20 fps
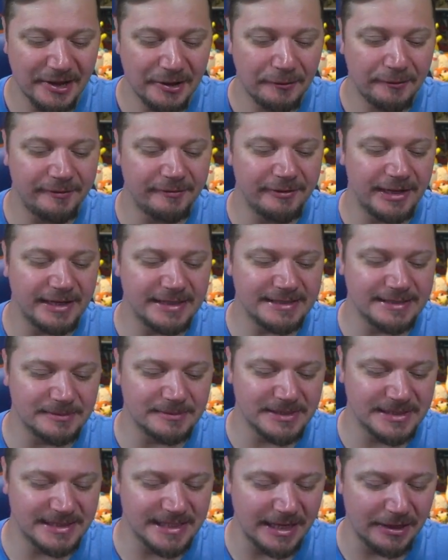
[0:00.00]
we've got some
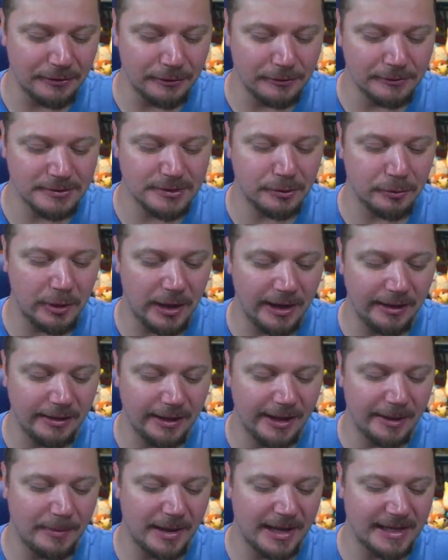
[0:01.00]
single
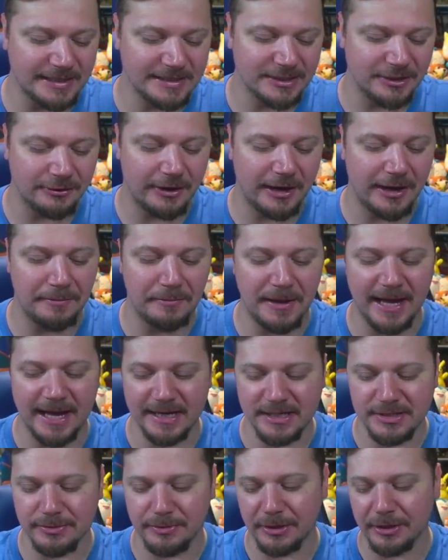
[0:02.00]
Twilight Masquerade
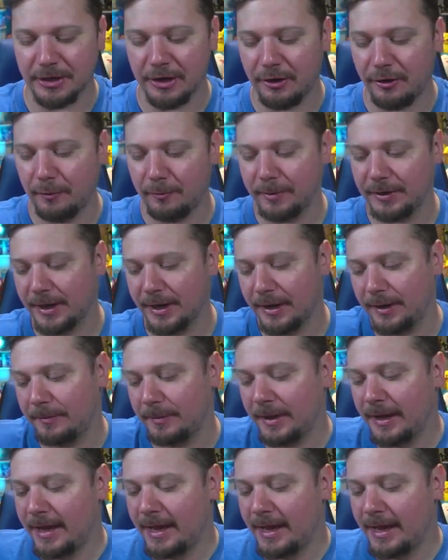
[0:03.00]
packs we're gonna open up.